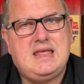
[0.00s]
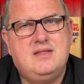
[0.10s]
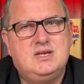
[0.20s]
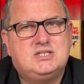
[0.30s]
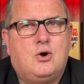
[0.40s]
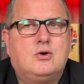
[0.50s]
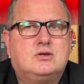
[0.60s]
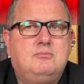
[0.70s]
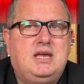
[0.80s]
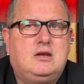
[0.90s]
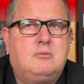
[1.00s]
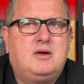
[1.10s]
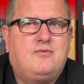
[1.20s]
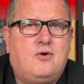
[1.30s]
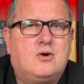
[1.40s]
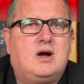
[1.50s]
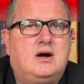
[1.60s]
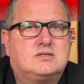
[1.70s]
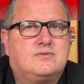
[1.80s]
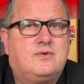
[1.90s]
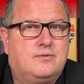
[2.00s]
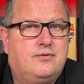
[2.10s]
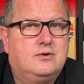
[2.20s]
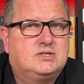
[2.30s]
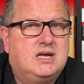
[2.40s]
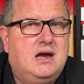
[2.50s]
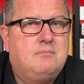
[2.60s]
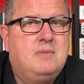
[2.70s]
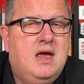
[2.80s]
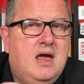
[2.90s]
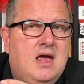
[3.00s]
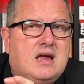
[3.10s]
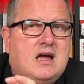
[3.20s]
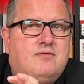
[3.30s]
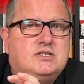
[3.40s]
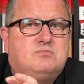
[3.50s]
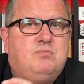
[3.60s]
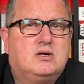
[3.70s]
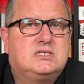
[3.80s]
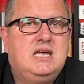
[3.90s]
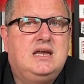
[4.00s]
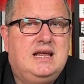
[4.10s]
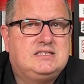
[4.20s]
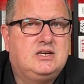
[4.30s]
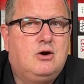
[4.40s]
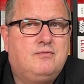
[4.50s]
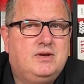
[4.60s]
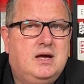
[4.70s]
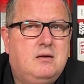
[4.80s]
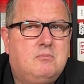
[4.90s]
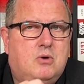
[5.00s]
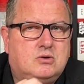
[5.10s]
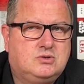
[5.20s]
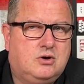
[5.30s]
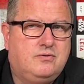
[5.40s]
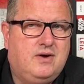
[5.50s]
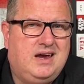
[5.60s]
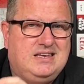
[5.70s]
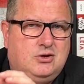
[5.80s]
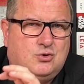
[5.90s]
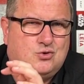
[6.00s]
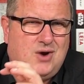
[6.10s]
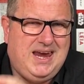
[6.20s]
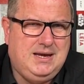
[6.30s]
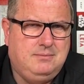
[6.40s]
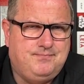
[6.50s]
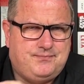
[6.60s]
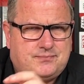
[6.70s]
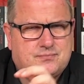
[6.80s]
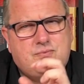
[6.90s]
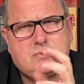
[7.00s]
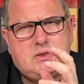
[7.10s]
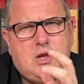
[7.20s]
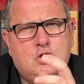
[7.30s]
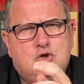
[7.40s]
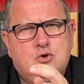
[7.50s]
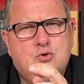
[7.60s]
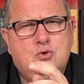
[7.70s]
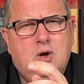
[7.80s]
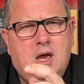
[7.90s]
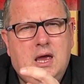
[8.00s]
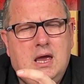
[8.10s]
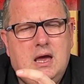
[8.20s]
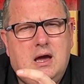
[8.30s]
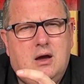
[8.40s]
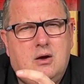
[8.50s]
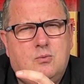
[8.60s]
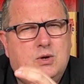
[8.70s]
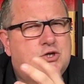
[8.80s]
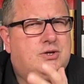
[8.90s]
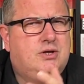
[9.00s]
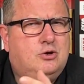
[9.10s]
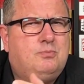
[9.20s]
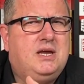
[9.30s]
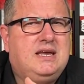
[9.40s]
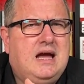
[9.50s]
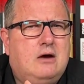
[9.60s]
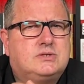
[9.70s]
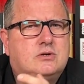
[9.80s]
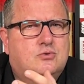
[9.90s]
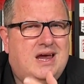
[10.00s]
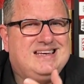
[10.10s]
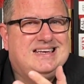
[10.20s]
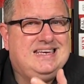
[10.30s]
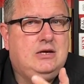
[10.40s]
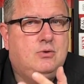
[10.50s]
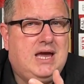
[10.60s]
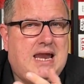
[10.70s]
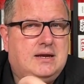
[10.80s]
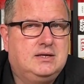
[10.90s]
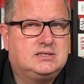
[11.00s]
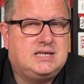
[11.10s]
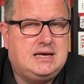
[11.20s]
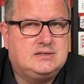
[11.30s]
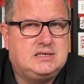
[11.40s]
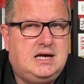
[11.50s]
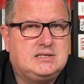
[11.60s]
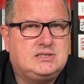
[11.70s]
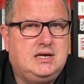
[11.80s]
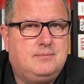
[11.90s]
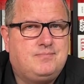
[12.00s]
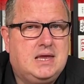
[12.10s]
And this autumn economic forecast, for the first time, covers Bosnia and Herzegovina, Moldova and Ukraine, to which the European Council granted EU candidate status last year.